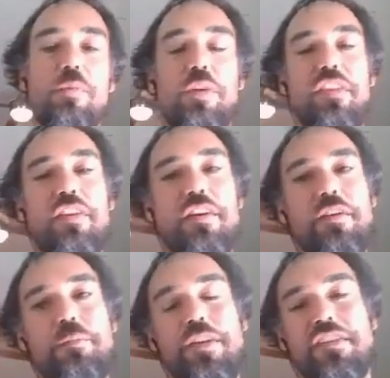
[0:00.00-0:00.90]
and with
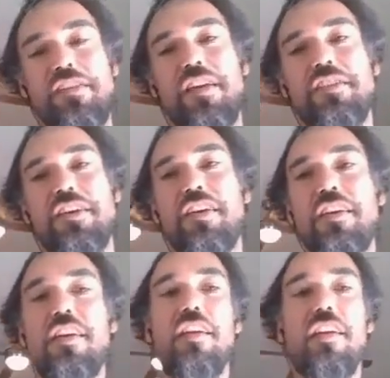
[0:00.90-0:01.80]
your business
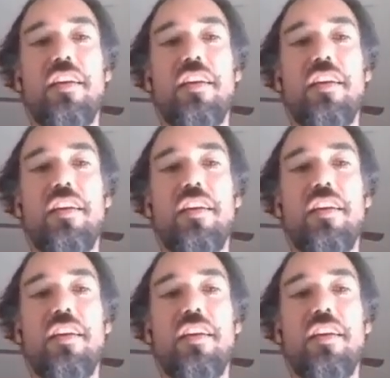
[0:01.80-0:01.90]
logic.